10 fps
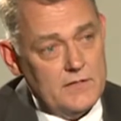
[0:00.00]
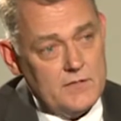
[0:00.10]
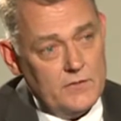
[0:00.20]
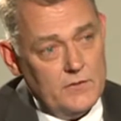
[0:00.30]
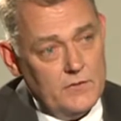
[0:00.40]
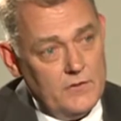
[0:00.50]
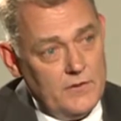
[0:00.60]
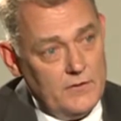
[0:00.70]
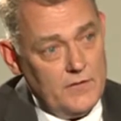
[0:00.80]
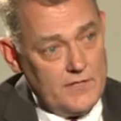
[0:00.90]
And so
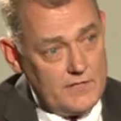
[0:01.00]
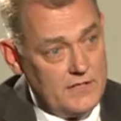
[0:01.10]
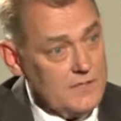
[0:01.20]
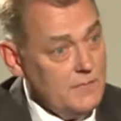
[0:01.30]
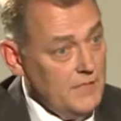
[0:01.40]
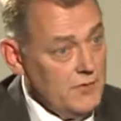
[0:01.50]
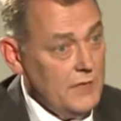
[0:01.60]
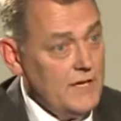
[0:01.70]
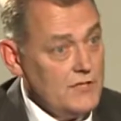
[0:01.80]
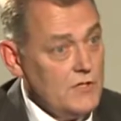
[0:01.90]
there is this big
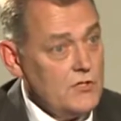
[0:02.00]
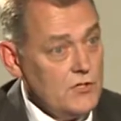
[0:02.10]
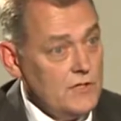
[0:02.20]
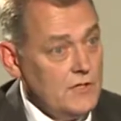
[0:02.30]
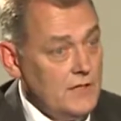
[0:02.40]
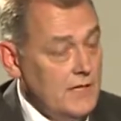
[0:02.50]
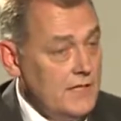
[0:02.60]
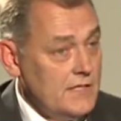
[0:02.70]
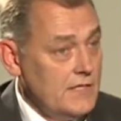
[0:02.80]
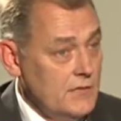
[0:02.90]
transition
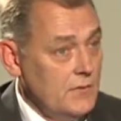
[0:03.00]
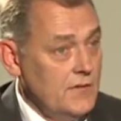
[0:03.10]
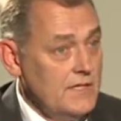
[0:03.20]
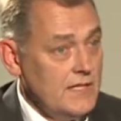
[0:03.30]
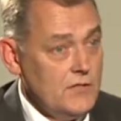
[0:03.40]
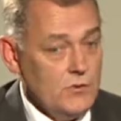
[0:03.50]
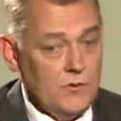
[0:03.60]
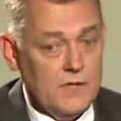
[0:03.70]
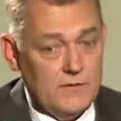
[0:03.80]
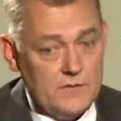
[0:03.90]
that exists with essential
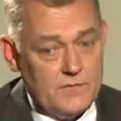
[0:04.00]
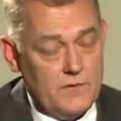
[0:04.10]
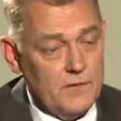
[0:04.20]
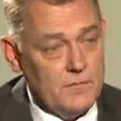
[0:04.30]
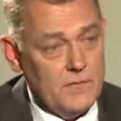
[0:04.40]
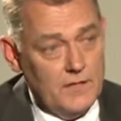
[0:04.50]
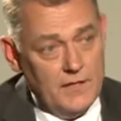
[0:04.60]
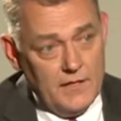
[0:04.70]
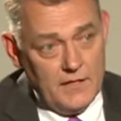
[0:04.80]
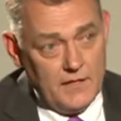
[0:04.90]
oils from
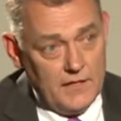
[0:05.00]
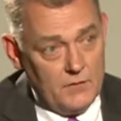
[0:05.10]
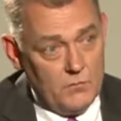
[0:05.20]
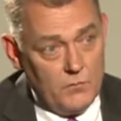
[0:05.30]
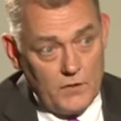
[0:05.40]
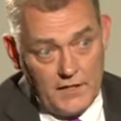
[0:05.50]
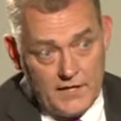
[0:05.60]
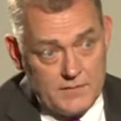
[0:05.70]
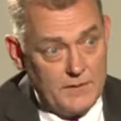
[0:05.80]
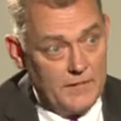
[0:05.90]
in what
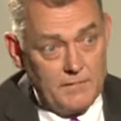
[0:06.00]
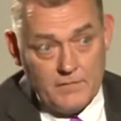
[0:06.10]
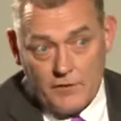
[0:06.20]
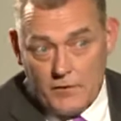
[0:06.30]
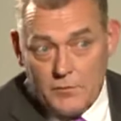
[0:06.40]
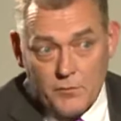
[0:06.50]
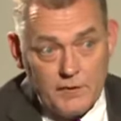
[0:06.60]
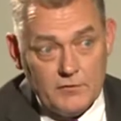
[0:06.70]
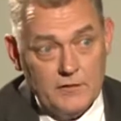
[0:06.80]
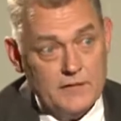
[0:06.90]
has become very
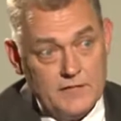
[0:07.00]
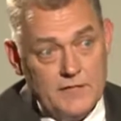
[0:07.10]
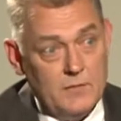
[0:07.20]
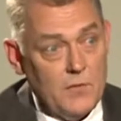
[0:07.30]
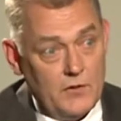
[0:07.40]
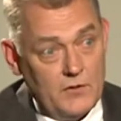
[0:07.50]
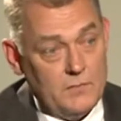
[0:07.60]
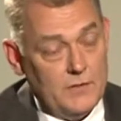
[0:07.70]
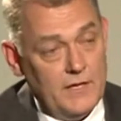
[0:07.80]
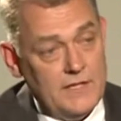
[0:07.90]
prevalent in the
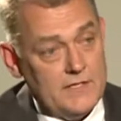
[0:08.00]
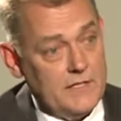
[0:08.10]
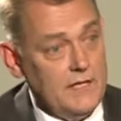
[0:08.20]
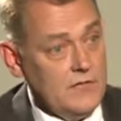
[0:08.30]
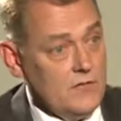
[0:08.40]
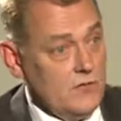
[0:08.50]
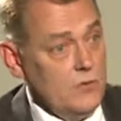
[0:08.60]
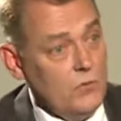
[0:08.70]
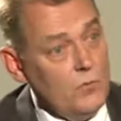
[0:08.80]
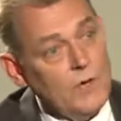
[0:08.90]
marketplace
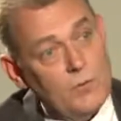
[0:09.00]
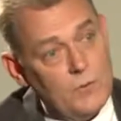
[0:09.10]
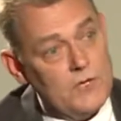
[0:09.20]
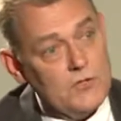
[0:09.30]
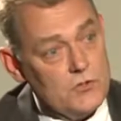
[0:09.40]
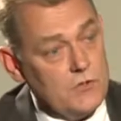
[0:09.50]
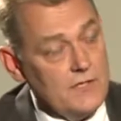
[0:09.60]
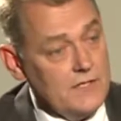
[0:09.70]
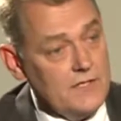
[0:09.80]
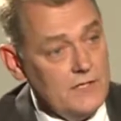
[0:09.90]
into what we should
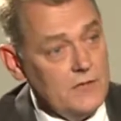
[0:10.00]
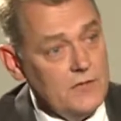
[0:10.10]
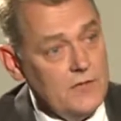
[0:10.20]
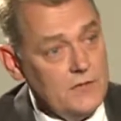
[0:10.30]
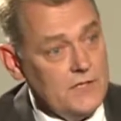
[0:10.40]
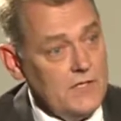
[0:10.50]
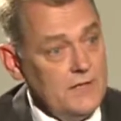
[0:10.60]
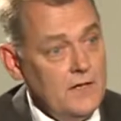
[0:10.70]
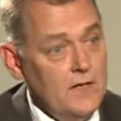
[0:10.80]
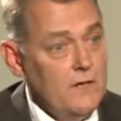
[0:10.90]
consider
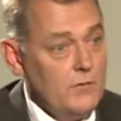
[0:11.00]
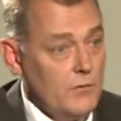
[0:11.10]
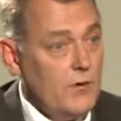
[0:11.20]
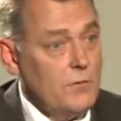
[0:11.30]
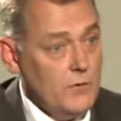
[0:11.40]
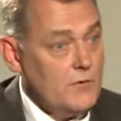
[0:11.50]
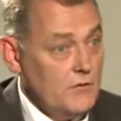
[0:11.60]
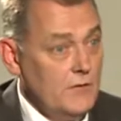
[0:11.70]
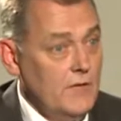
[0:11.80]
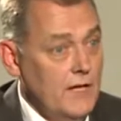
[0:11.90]
using for our
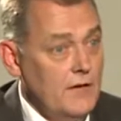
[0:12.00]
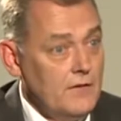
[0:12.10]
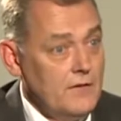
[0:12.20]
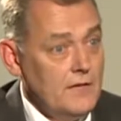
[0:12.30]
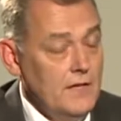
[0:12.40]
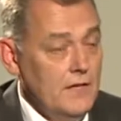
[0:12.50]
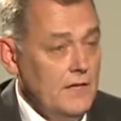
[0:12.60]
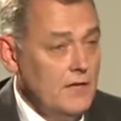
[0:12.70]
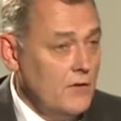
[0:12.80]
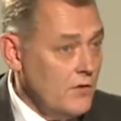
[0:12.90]
personal health.
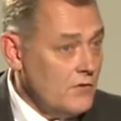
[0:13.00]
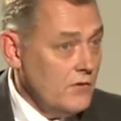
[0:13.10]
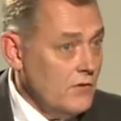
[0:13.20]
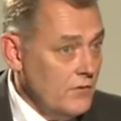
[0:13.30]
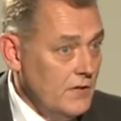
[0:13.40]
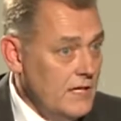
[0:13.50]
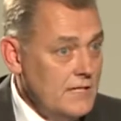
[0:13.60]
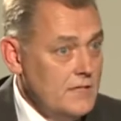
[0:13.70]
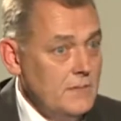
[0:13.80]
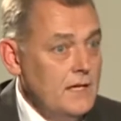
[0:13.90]
And those
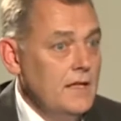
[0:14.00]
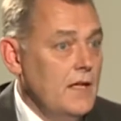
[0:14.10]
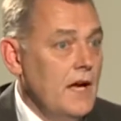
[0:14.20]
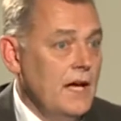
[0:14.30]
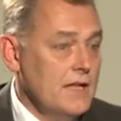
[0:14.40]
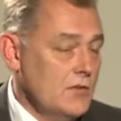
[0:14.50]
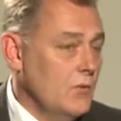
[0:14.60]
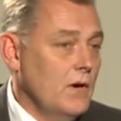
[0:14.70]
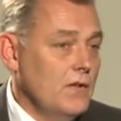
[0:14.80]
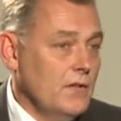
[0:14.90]
need to be the highest
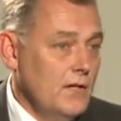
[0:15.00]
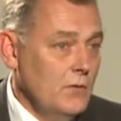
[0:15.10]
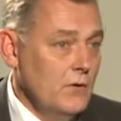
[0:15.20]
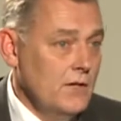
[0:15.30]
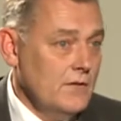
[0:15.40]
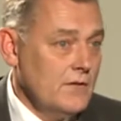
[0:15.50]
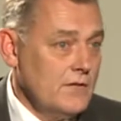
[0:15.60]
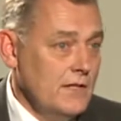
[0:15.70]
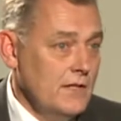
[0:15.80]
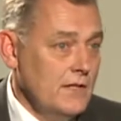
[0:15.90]
quality
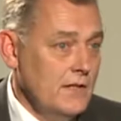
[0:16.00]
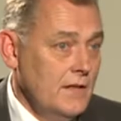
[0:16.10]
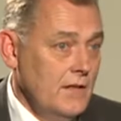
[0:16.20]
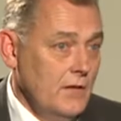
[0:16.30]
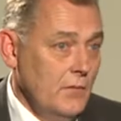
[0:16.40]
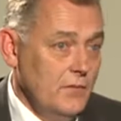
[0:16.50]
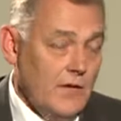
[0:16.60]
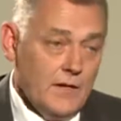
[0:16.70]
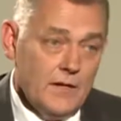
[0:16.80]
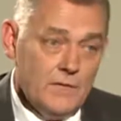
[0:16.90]
oils. And we've
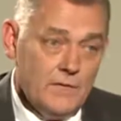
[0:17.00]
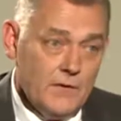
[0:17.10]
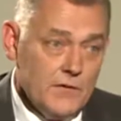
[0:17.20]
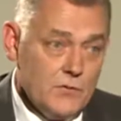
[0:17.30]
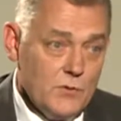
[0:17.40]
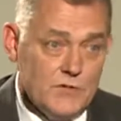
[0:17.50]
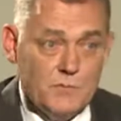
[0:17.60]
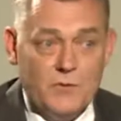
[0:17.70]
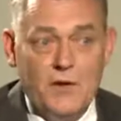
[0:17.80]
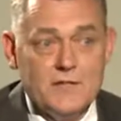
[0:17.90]
got a very
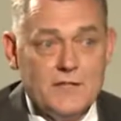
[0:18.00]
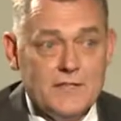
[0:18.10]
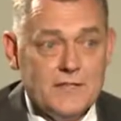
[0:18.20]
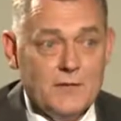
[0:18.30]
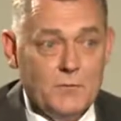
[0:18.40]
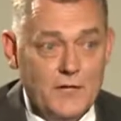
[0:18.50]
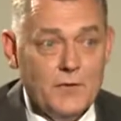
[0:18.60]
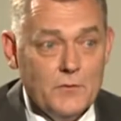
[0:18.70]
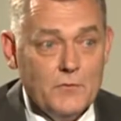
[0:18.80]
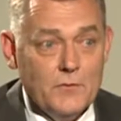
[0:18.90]
stringent process that we
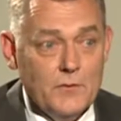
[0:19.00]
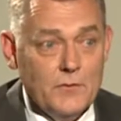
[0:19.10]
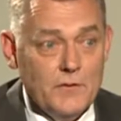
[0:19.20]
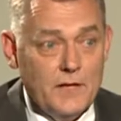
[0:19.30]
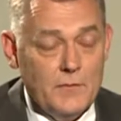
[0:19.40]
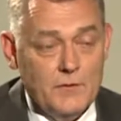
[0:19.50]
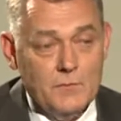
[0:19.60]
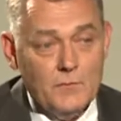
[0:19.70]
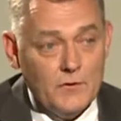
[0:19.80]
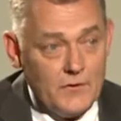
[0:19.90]
go through, and I
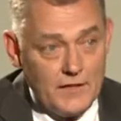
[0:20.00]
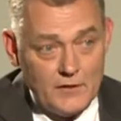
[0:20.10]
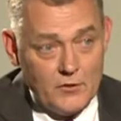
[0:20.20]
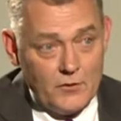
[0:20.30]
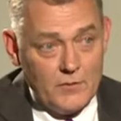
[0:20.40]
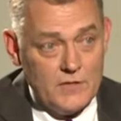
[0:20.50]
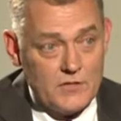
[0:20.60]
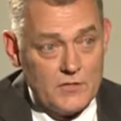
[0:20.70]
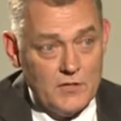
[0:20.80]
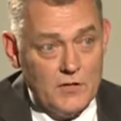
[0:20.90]
would really
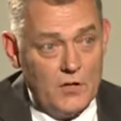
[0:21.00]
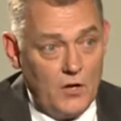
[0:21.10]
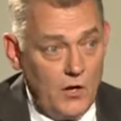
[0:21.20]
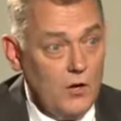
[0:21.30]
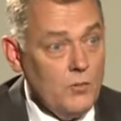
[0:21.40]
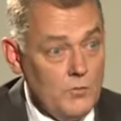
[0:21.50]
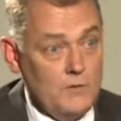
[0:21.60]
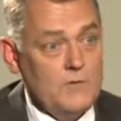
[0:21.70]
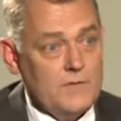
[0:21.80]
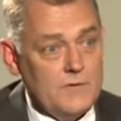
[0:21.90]
encourage all
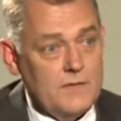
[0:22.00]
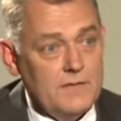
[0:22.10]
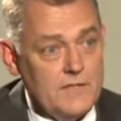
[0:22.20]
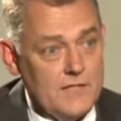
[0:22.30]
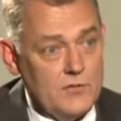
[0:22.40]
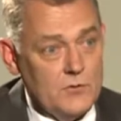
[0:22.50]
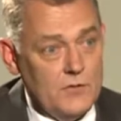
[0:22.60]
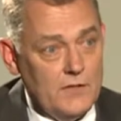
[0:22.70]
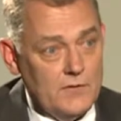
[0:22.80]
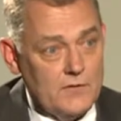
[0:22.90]
producers of essential
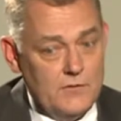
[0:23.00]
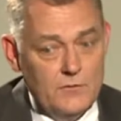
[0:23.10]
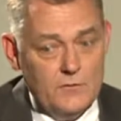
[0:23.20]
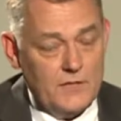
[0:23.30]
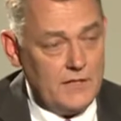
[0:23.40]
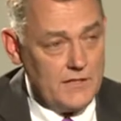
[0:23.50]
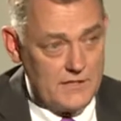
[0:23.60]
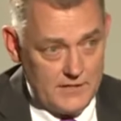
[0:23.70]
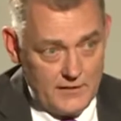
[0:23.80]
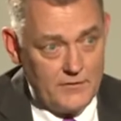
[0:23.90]
oils to
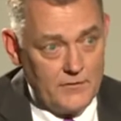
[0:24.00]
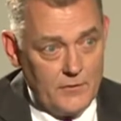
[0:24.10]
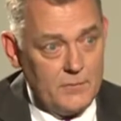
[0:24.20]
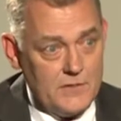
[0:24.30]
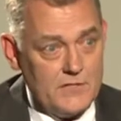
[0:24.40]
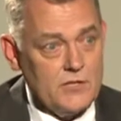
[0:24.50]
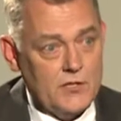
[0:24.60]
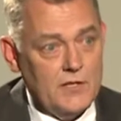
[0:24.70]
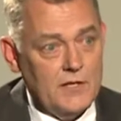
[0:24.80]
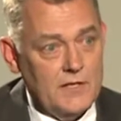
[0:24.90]
consider their
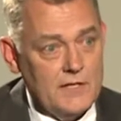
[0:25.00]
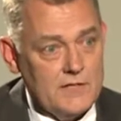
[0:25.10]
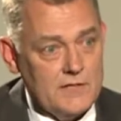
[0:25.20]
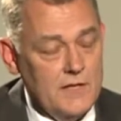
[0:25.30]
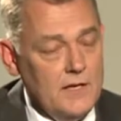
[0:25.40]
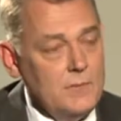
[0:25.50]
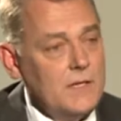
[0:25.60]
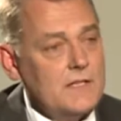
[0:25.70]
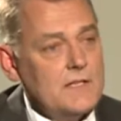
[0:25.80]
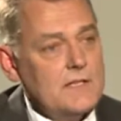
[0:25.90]
position on this,
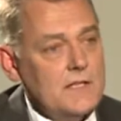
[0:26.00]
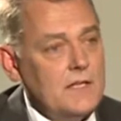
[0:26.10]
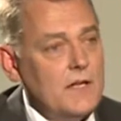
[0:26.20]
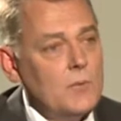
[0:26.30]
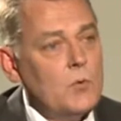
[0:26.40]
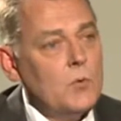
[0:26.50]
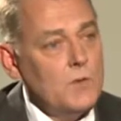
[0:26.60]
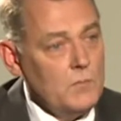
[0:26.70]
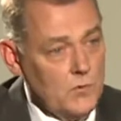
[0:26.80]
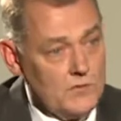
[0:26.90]
because it's the number
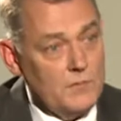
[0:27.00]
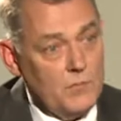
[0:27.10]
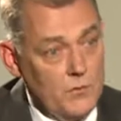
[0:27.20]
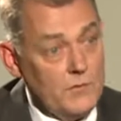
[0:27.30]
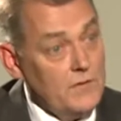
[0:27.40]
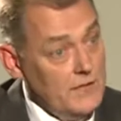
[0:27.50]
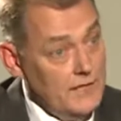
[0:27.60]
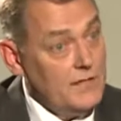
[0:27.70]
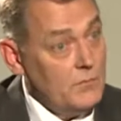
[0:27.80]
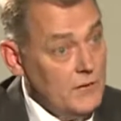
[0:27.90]
one most important
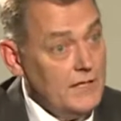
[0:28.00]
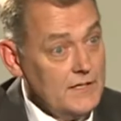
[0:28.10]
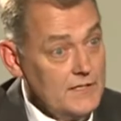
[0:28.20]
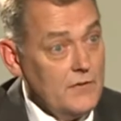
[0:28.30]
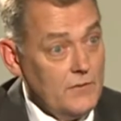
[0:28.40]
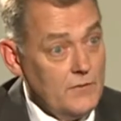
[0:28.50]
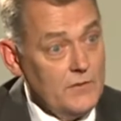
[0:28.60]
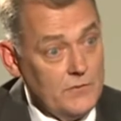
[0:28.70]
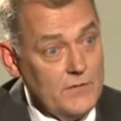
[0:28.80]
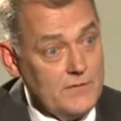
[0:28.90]
thing that we consider
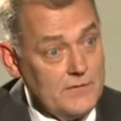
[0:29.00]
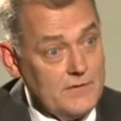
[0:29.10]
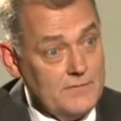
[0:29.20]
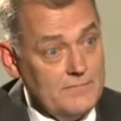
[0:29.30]
with oils.